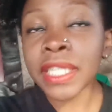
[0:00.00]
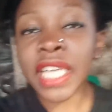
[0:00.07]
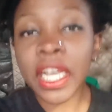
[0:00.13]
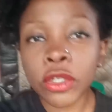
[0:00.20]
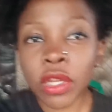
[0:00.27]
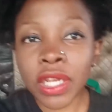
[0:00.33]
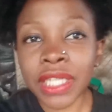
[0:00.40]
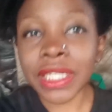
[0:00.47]
It's
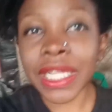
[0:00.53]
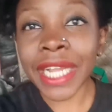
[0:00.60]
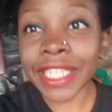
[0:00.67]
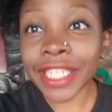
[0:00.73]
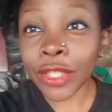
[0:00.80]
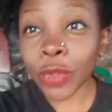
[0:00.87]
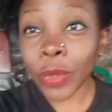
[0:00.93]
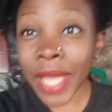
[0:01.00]
actually
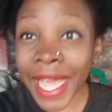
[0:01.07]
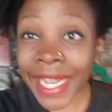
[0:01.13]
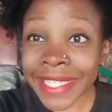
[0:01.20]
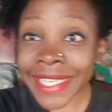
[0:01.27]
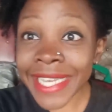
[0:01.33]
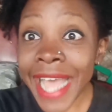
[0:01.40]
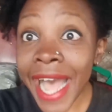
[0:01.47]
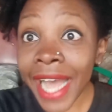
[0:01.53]
starting to
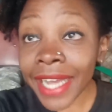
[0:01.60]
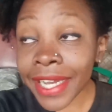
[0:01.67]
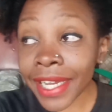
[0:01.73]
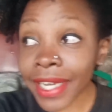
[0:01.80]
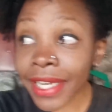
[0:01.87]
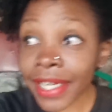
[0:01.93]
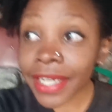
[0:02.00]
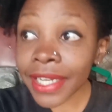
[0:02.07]
get dark.
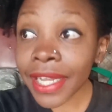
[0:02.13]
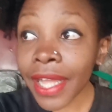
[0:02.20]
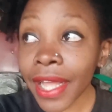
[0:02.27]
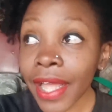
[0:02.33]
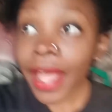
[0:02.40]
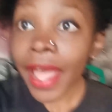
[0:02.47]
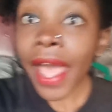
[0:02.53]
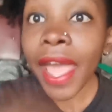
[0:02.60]

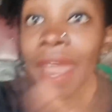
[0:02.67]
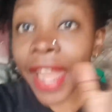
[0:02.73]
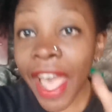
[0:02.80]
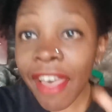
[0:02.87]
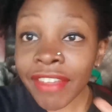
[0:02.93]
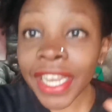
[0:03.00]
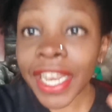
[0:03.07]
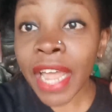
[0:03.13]
And
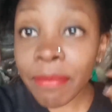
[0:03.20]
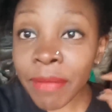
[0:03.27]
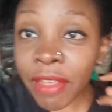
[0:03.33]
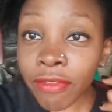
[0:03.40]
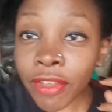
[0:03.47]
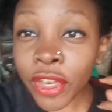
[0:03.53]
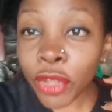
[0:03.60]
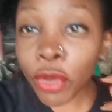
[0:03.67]
I haven't done
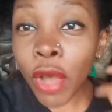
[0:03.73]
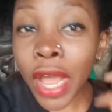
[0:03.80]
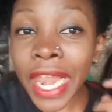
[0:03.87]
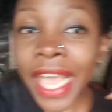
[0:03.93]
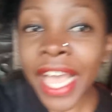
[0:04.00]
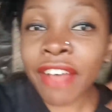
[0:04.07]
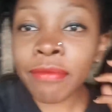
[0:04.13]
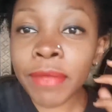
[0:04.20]
my video.
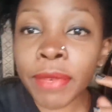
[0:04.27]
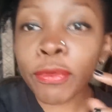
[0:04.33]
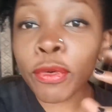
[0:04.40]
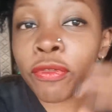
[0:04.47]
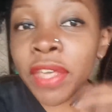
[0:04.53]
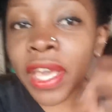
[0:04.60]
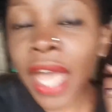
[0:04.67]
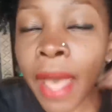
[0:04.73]
Like, I've been
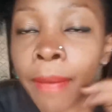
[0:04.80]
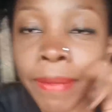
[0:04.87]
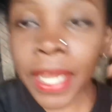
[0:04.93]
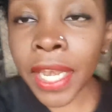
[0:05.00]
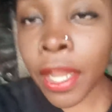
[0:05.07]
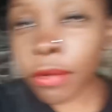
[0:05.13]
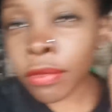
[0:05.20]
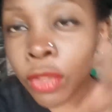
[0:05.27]
moving
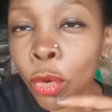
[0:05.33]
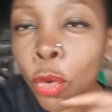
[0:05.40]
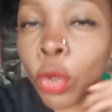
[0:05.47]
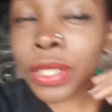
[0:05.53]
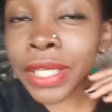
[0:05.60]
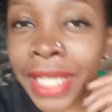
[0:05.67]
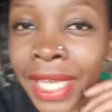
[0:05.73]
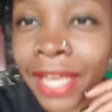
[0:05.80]
up and down the
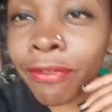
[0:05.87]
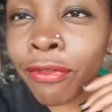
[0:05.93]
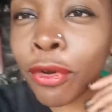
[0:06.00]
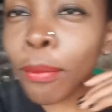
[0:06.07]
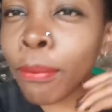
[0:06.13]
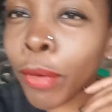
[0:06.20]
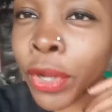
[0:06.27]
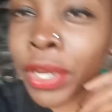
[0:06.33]
whole day
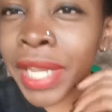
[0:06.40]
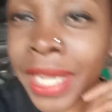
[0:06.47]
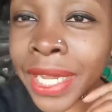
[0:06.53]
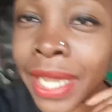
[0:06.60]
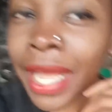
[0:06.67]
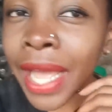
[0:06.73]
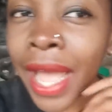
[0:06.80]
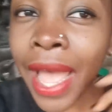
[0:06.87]
from
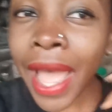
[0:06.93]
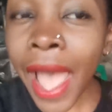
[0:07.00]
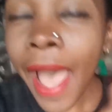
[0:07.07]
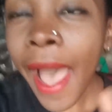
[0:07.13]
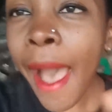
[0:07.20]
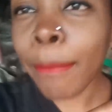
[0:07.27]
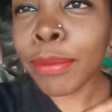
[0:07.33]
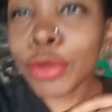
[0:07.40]
morning
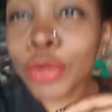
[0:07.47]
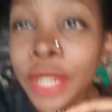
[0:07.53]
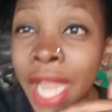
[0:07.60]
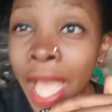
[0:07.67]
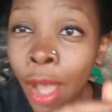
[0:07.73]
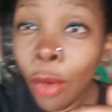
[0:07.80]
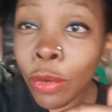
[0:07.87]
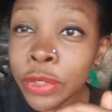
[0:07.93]
up to
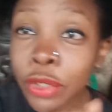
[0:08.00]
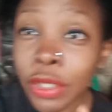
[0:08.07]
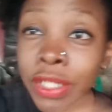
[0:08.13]
now.